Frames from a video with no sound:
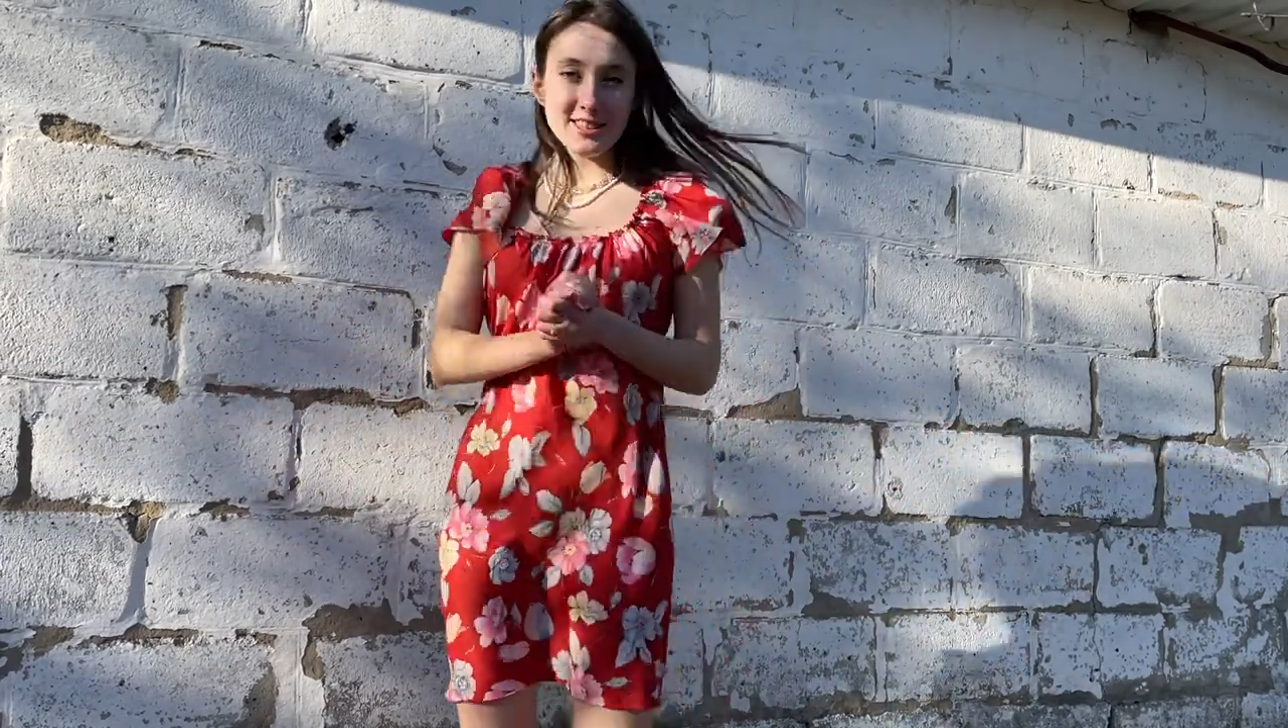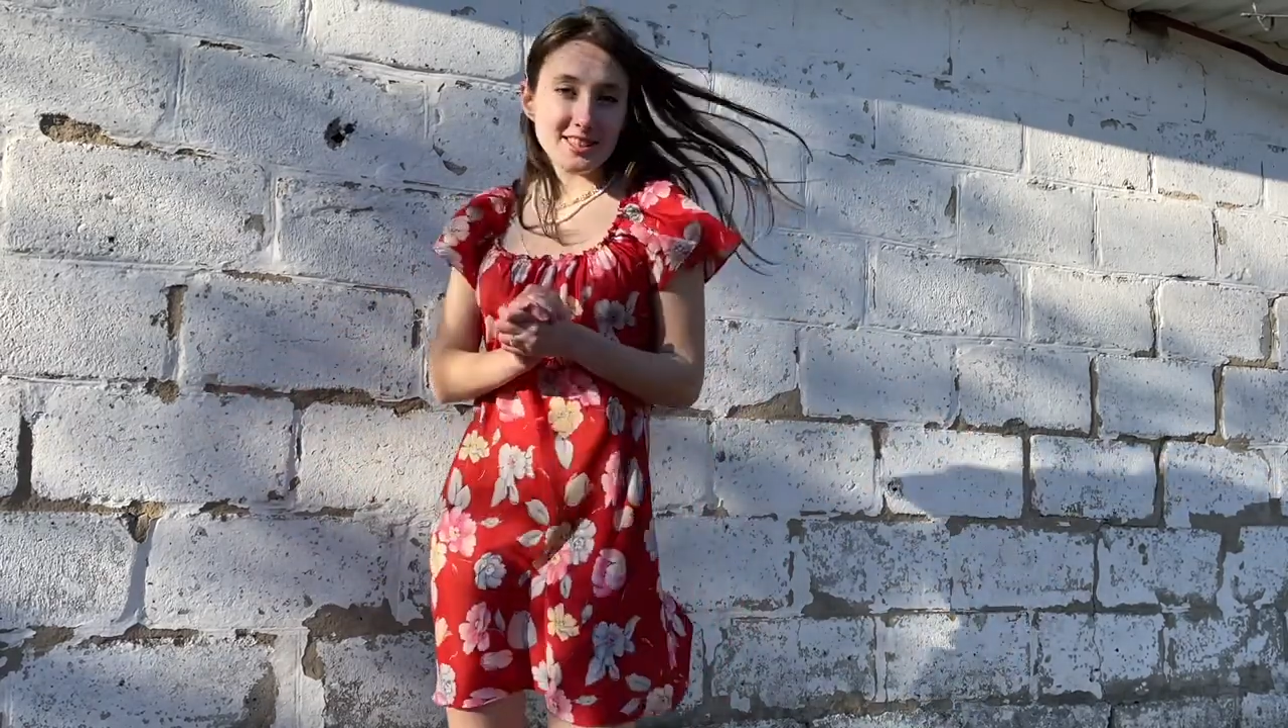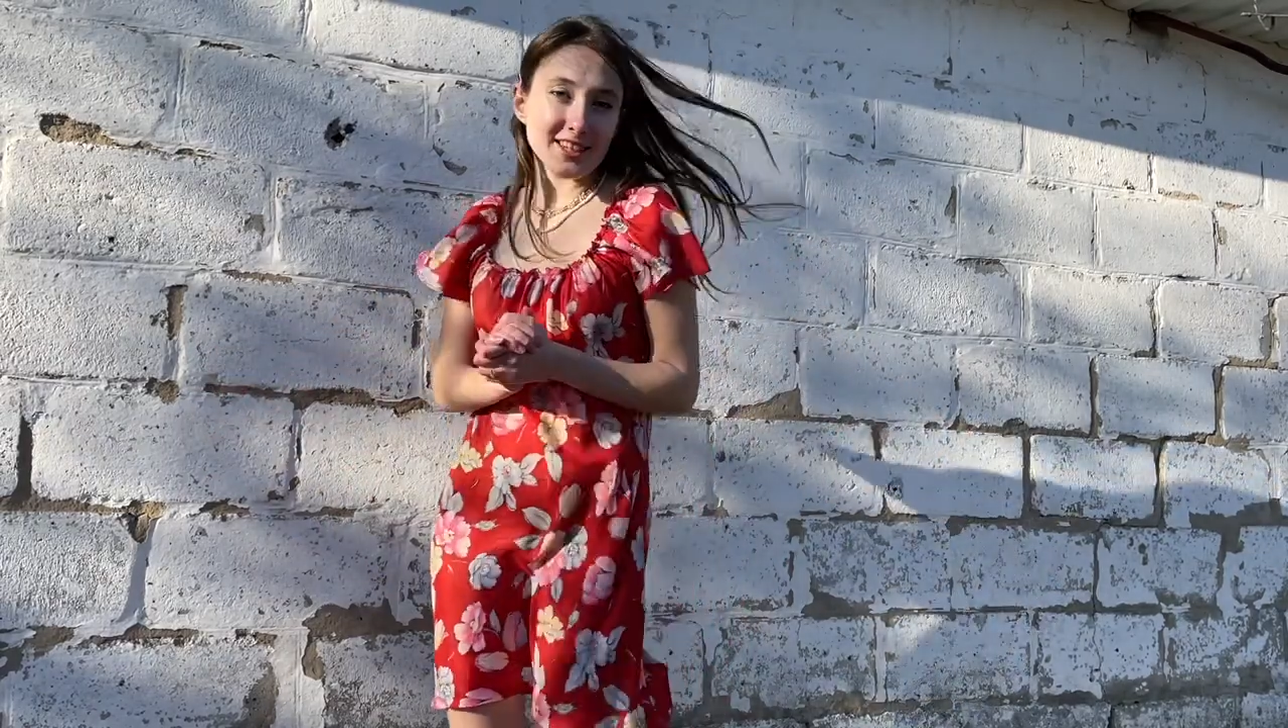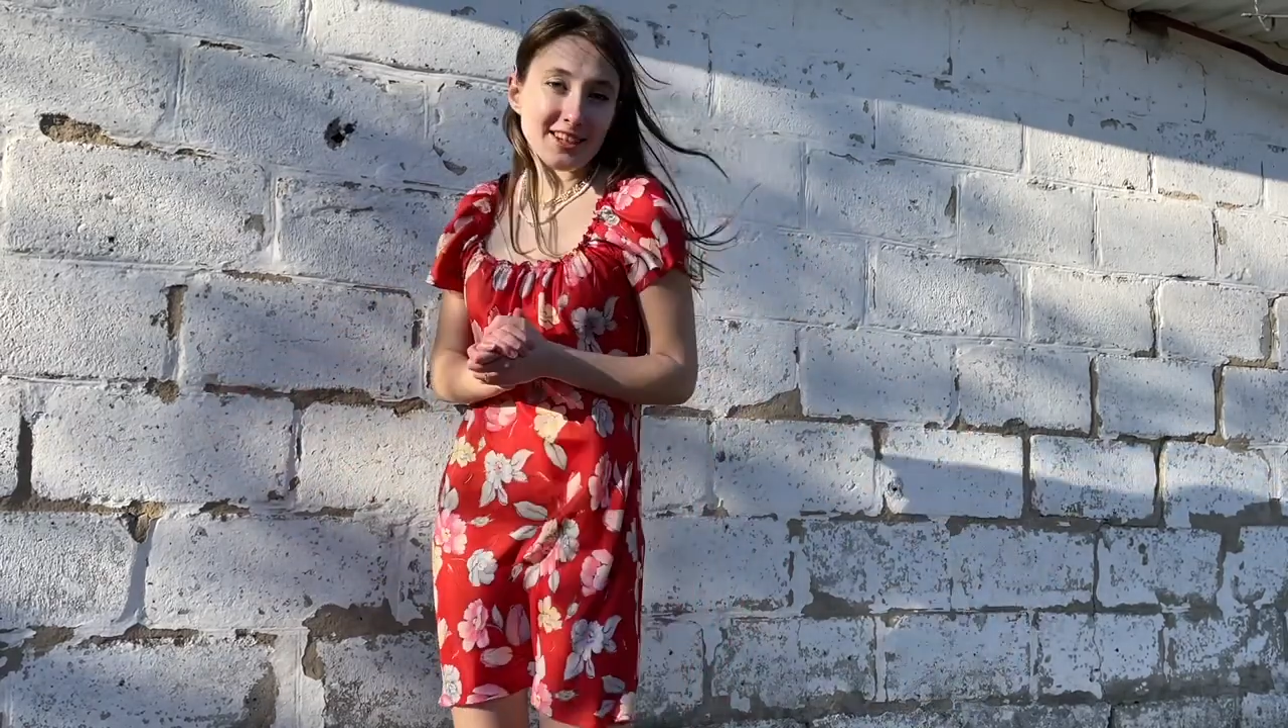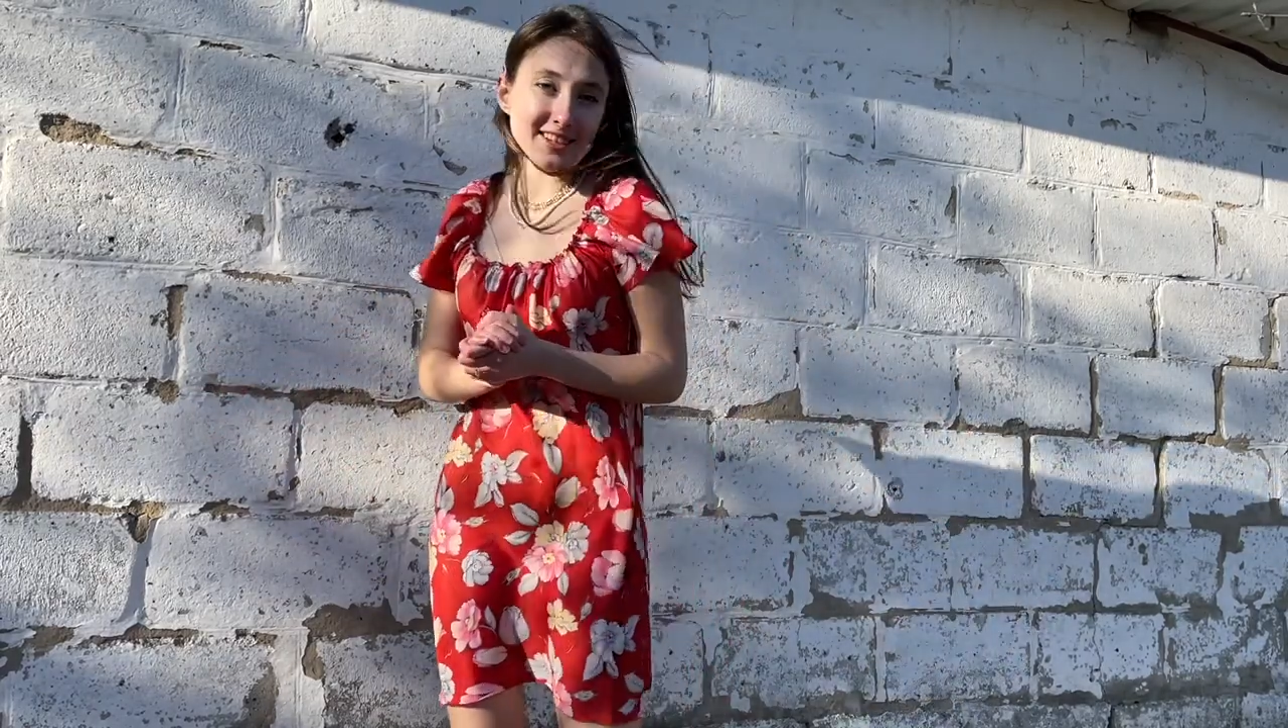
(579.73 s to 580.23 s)

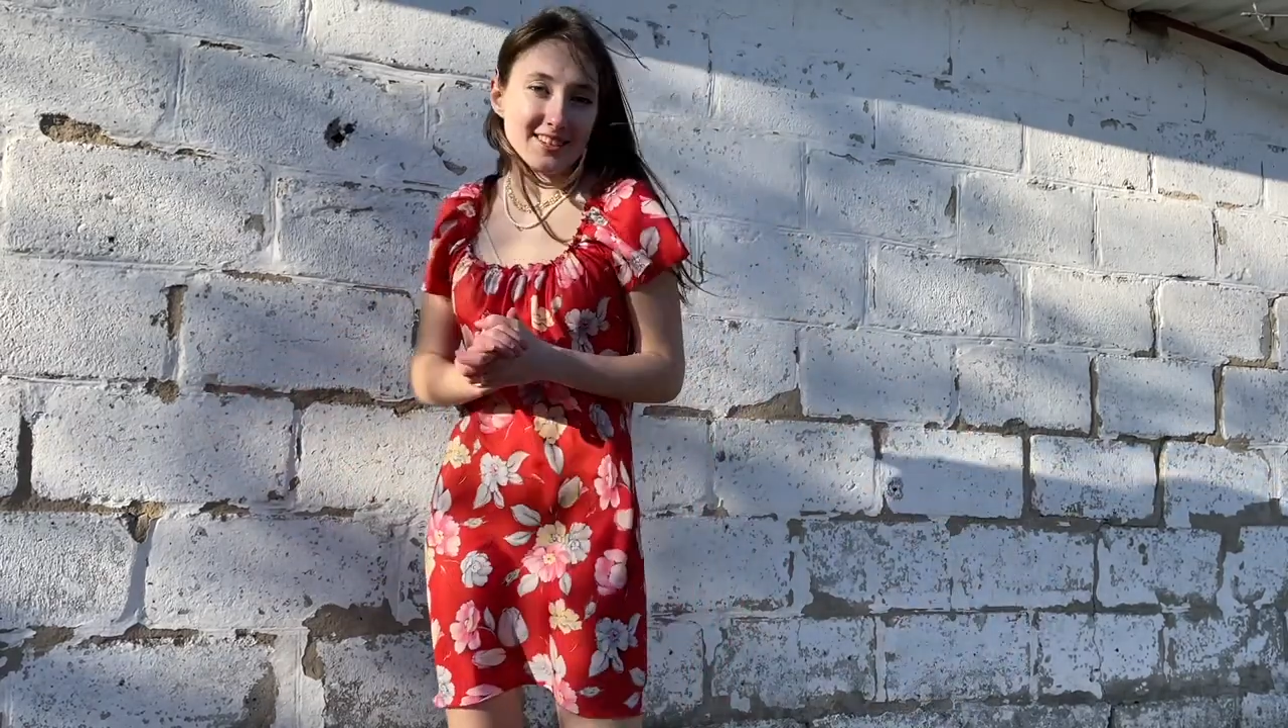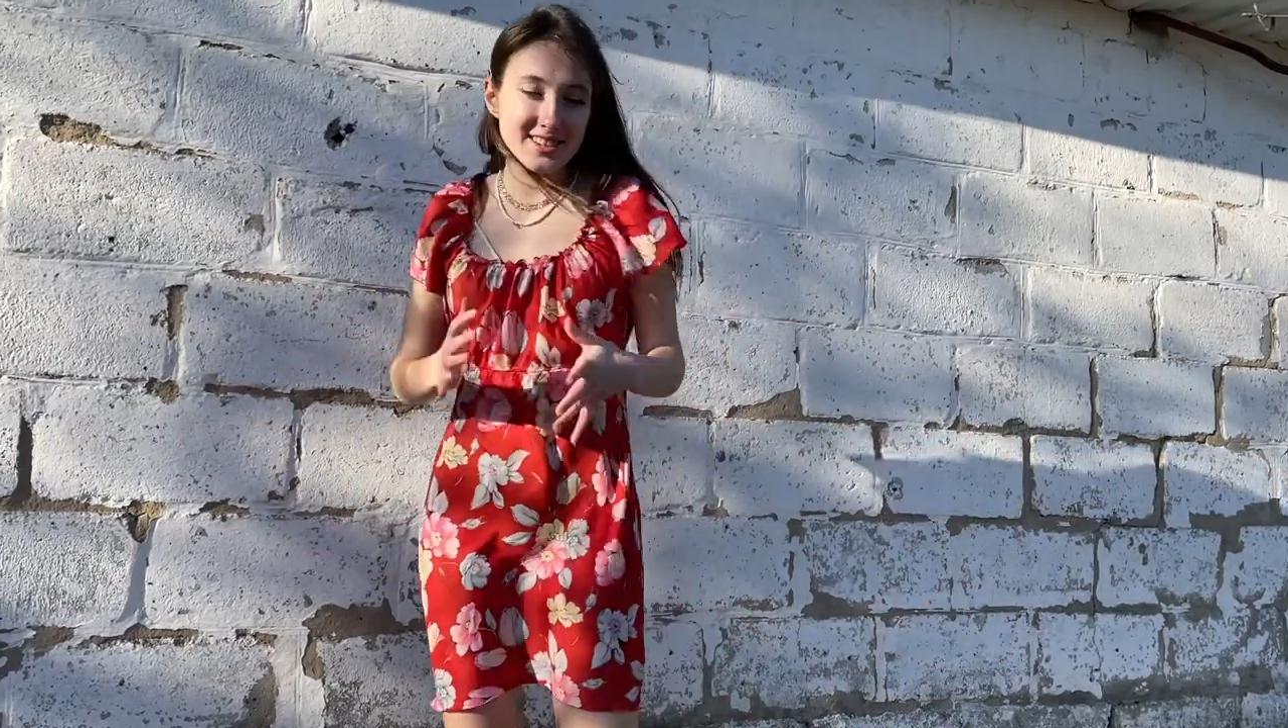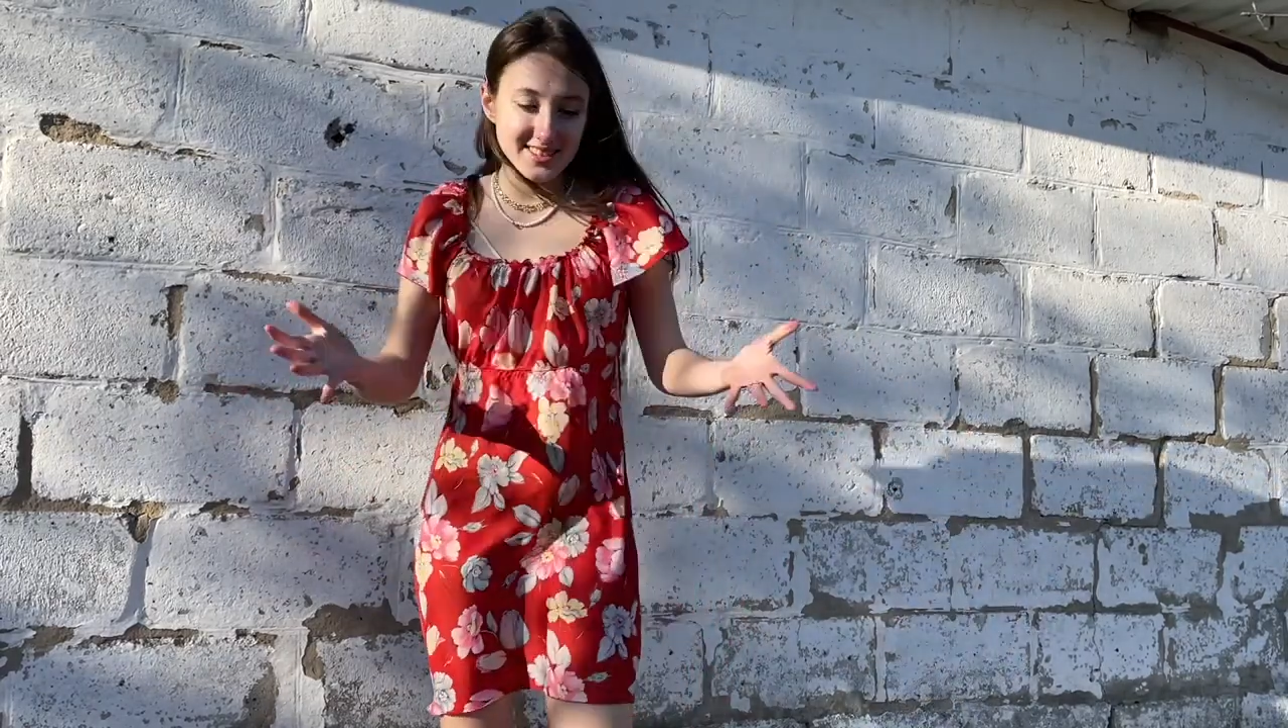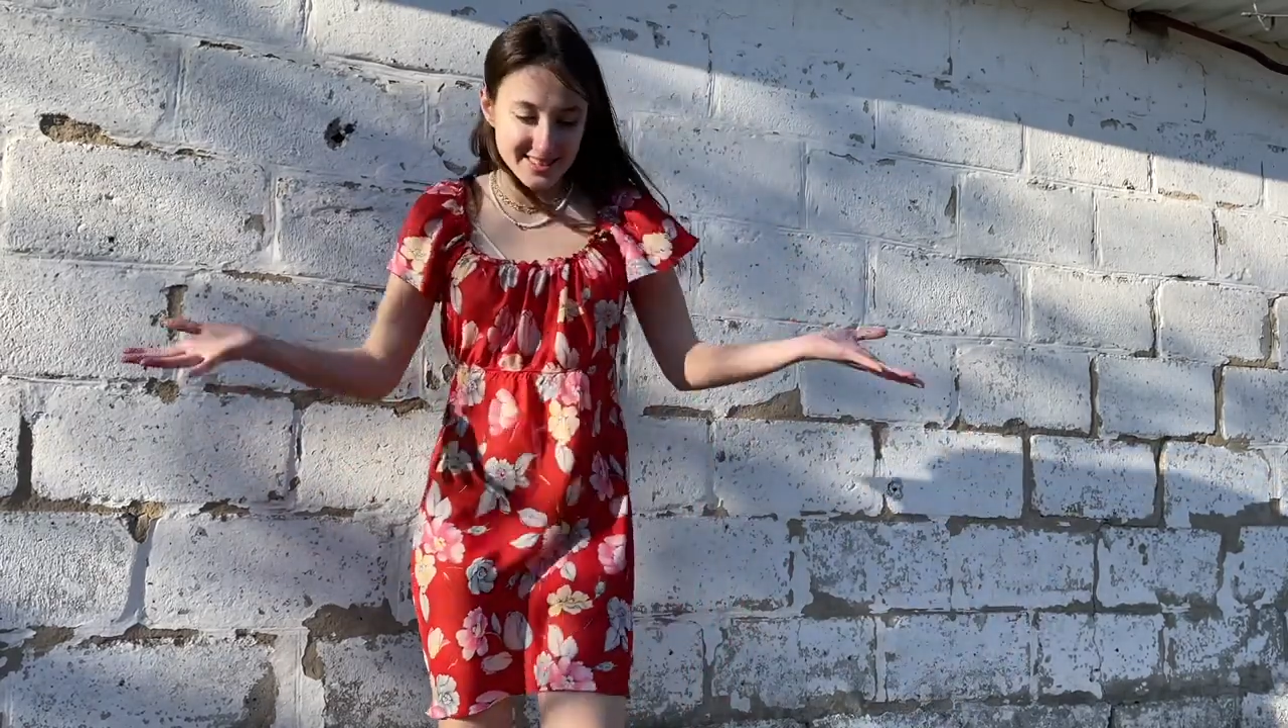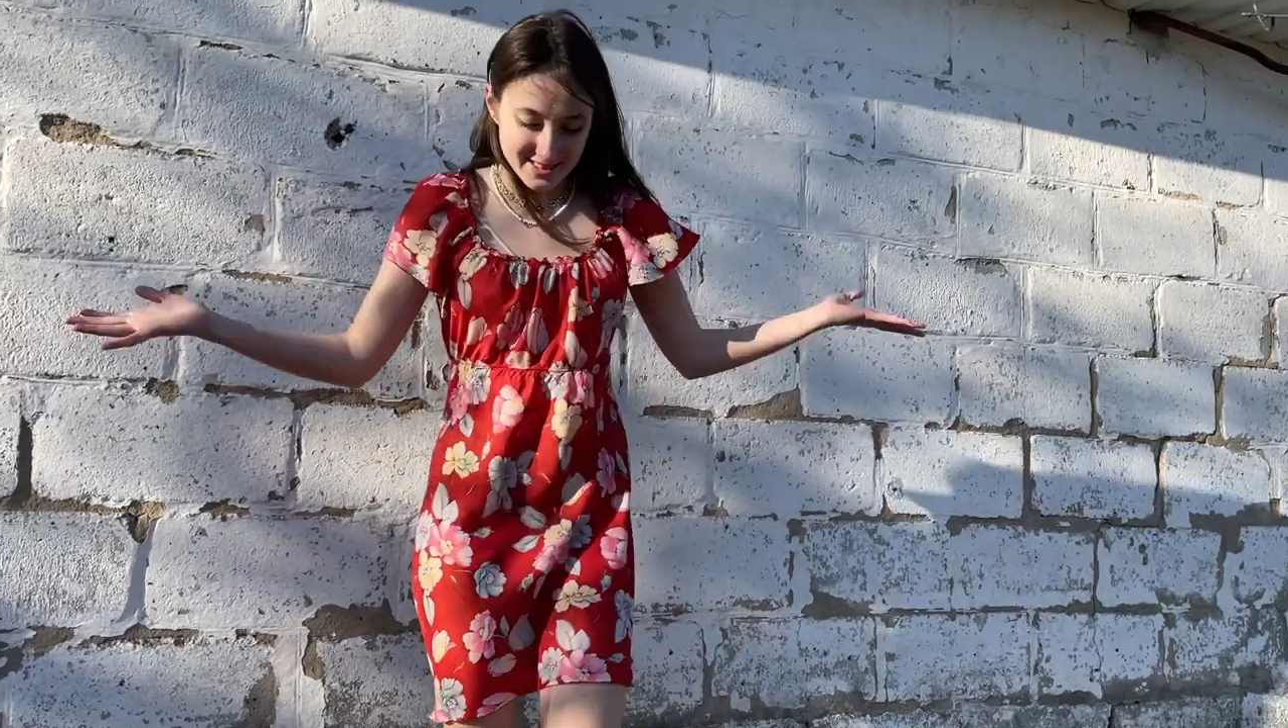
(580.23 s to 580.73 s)
sneakers